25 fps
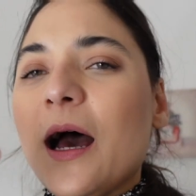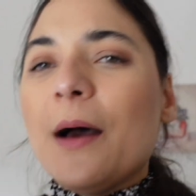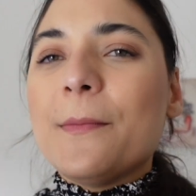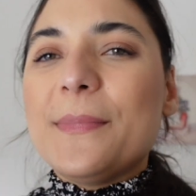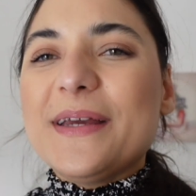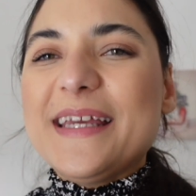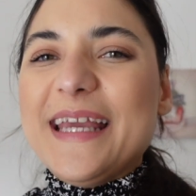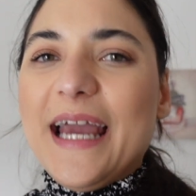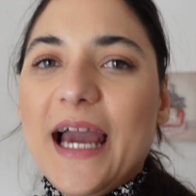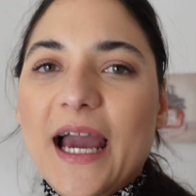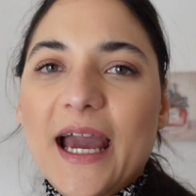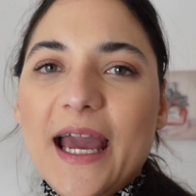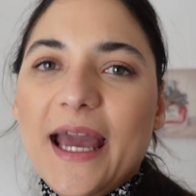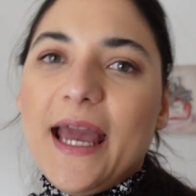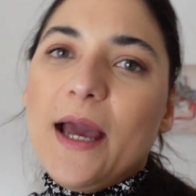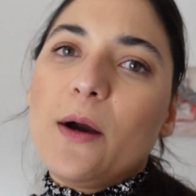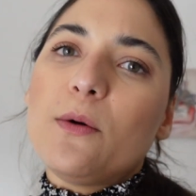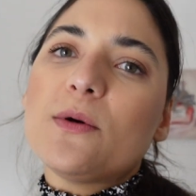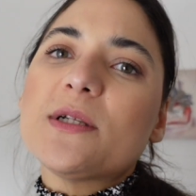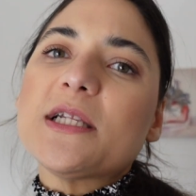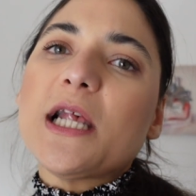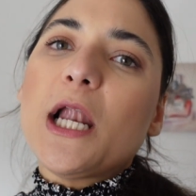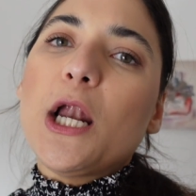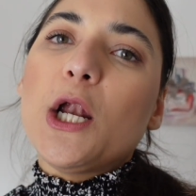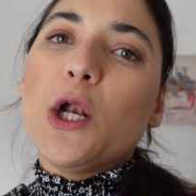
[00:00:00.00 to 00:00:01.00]
But yeah, it
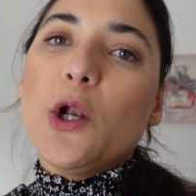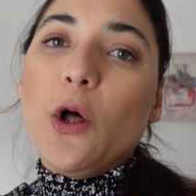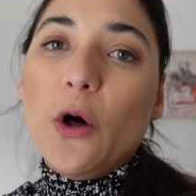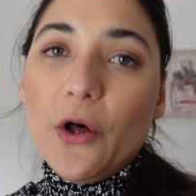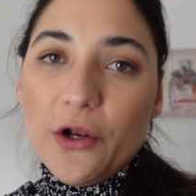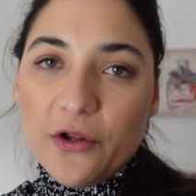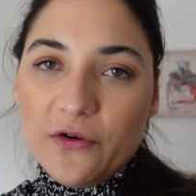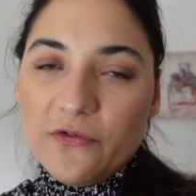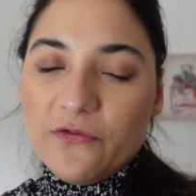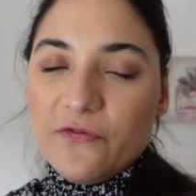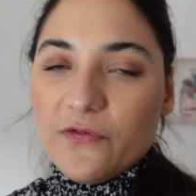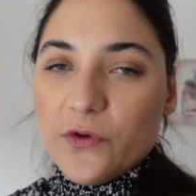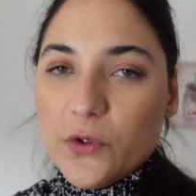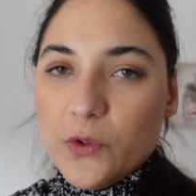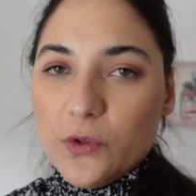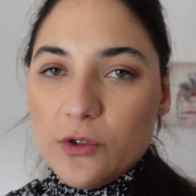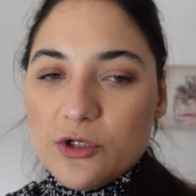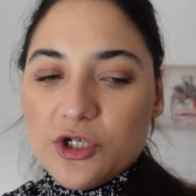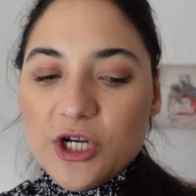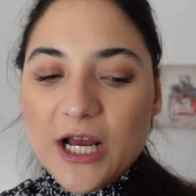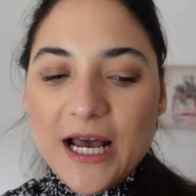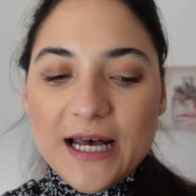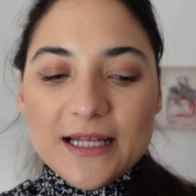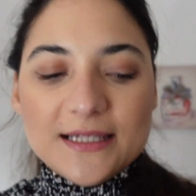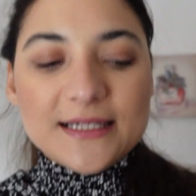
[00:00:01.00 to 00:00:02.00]
was a lot of
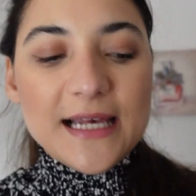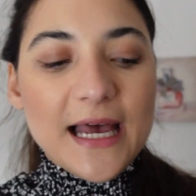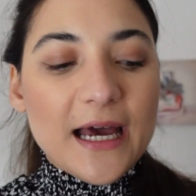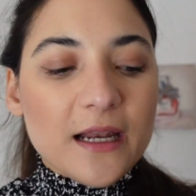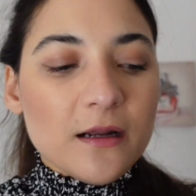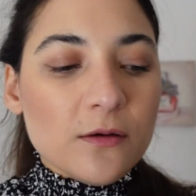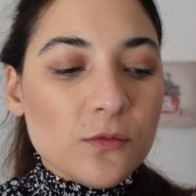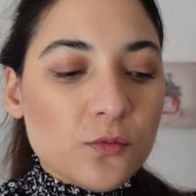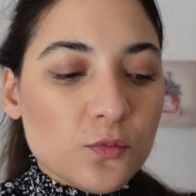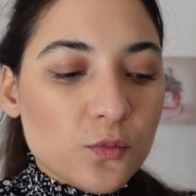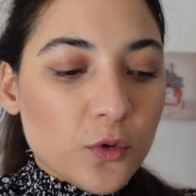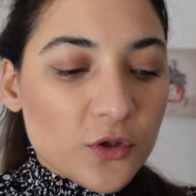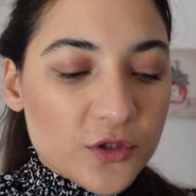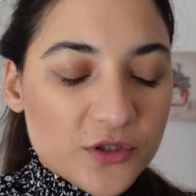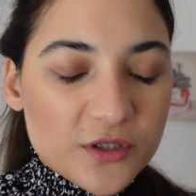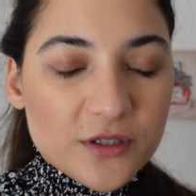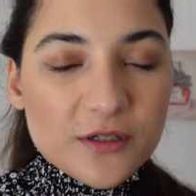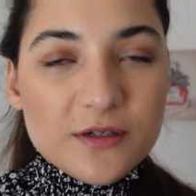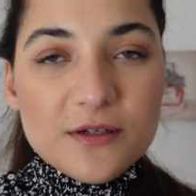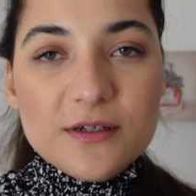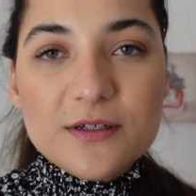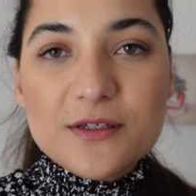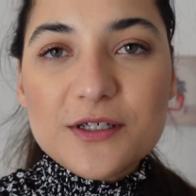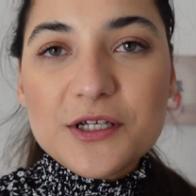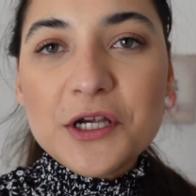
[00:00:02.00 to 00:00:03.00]
courgettes and I
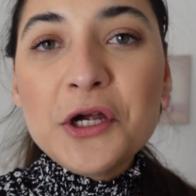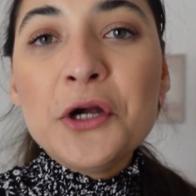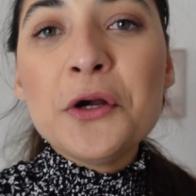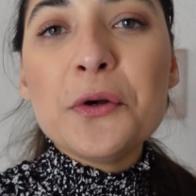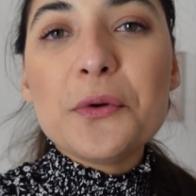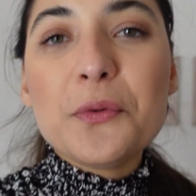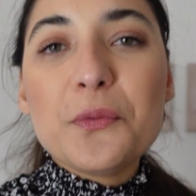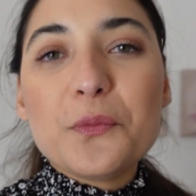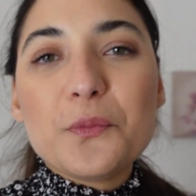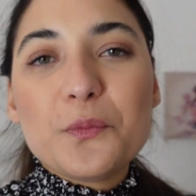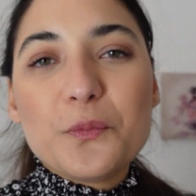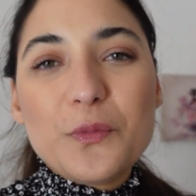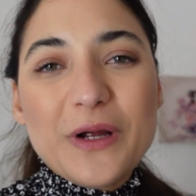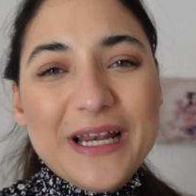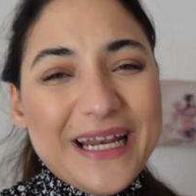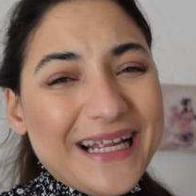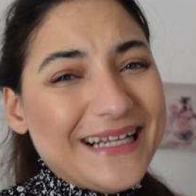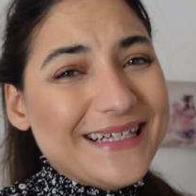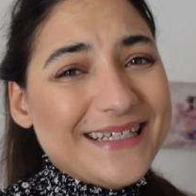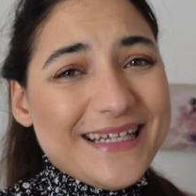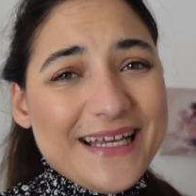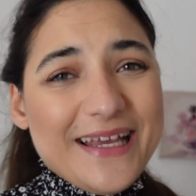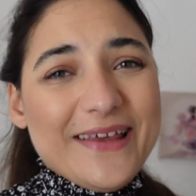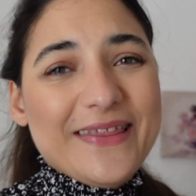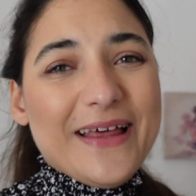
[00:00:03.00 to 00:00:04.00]
wasn't willing
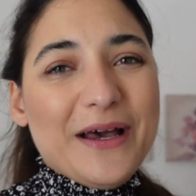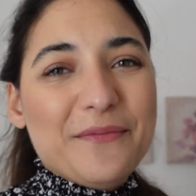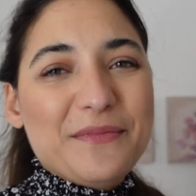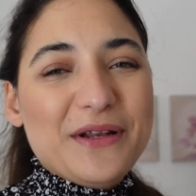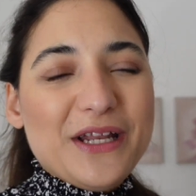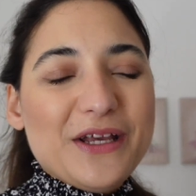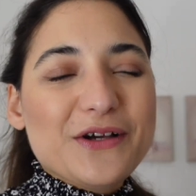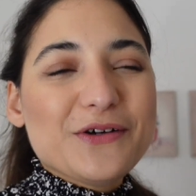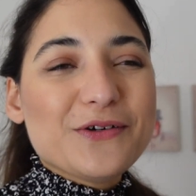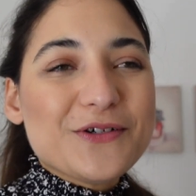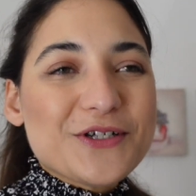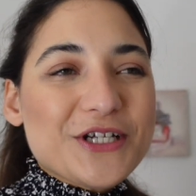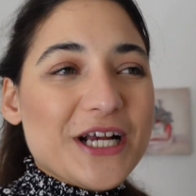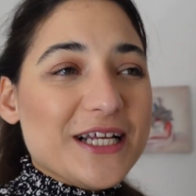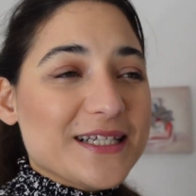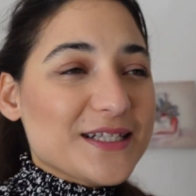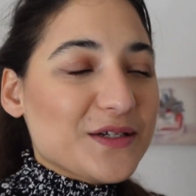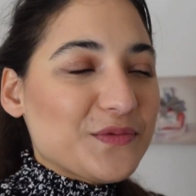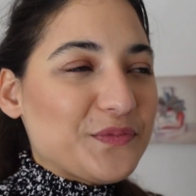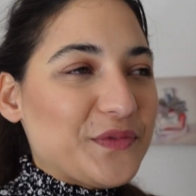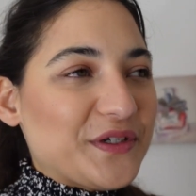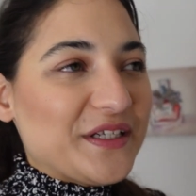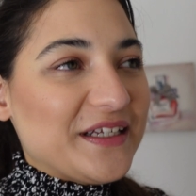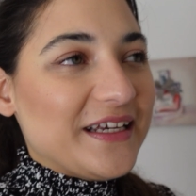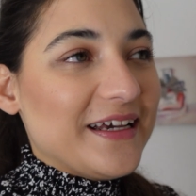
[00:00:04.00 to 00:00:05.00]
to eat that many courgettes
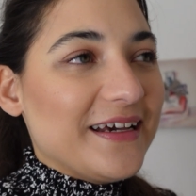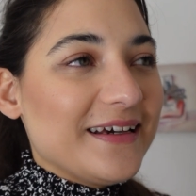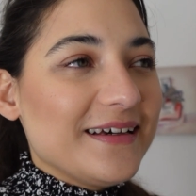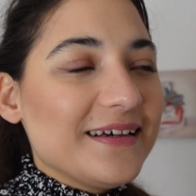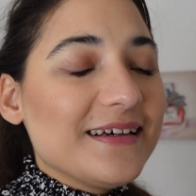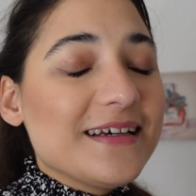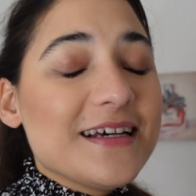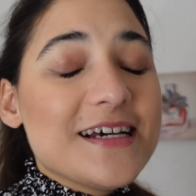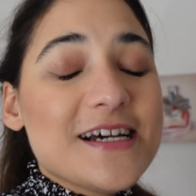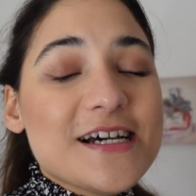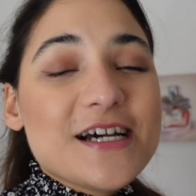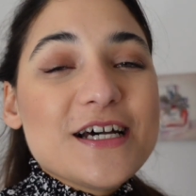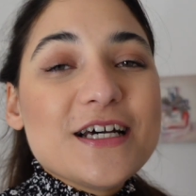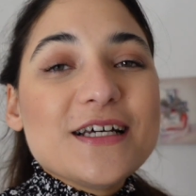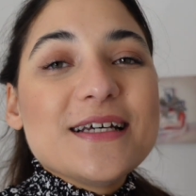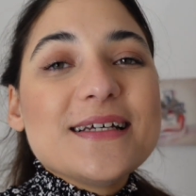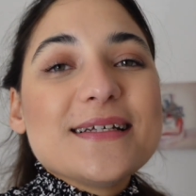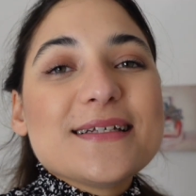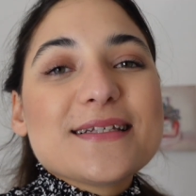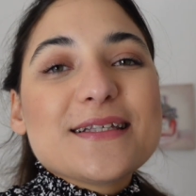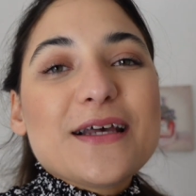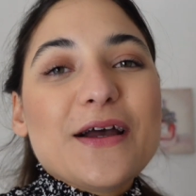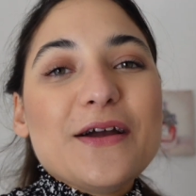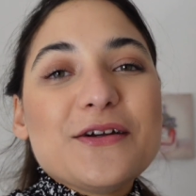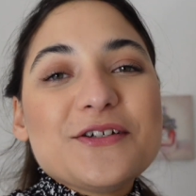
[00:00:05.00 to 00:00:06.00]
in one year,
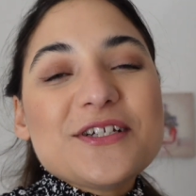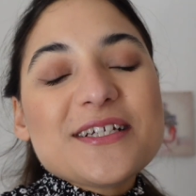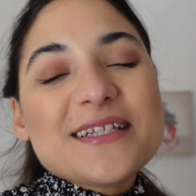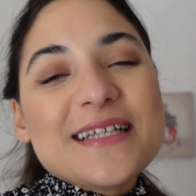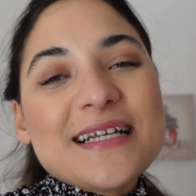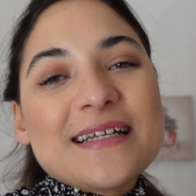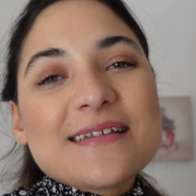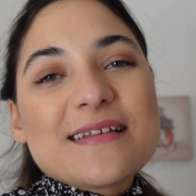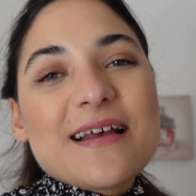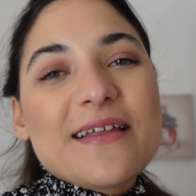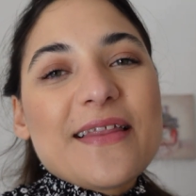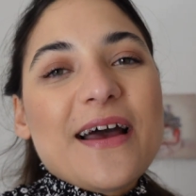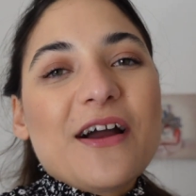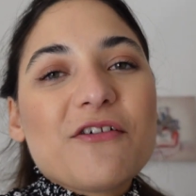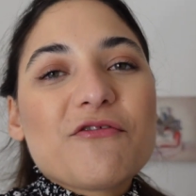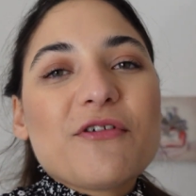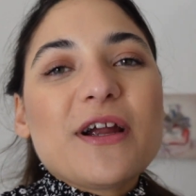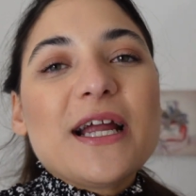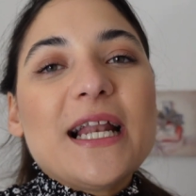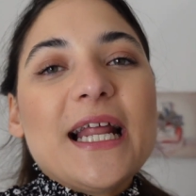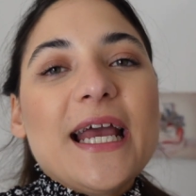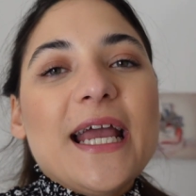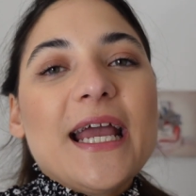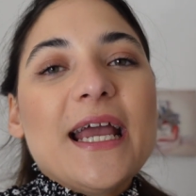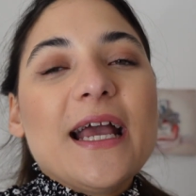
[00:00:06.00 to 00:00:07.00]
so just things like that
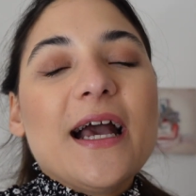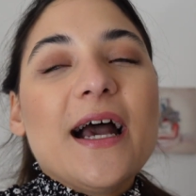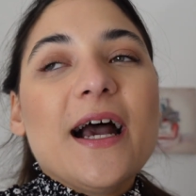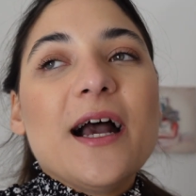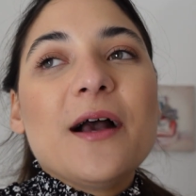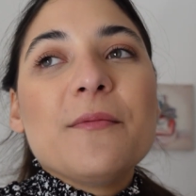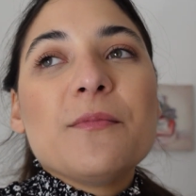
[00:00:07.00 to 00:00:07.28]
really.